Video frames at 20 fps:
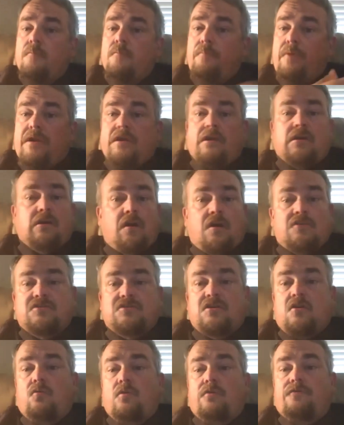but it can
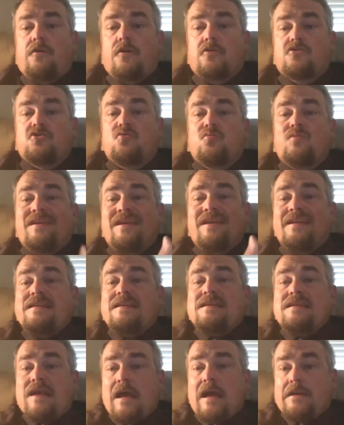also refer to
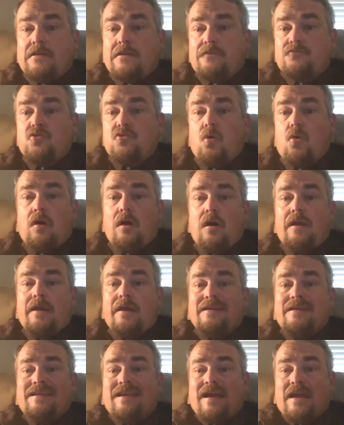any kind of Torah,
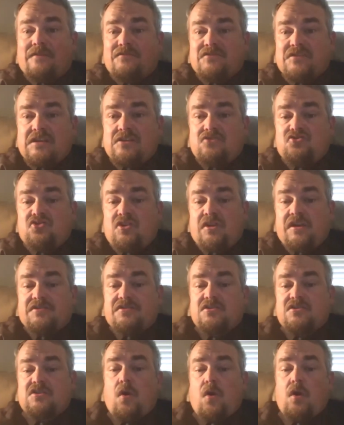any kind of teaching as
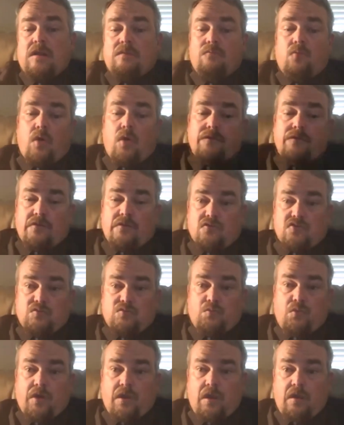a starting point that you're
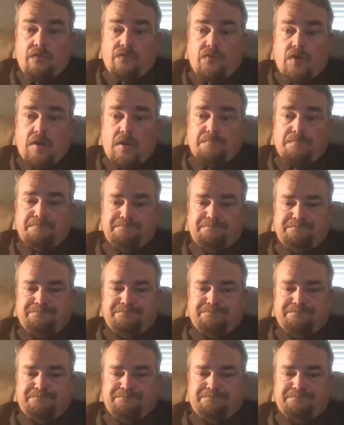springing from.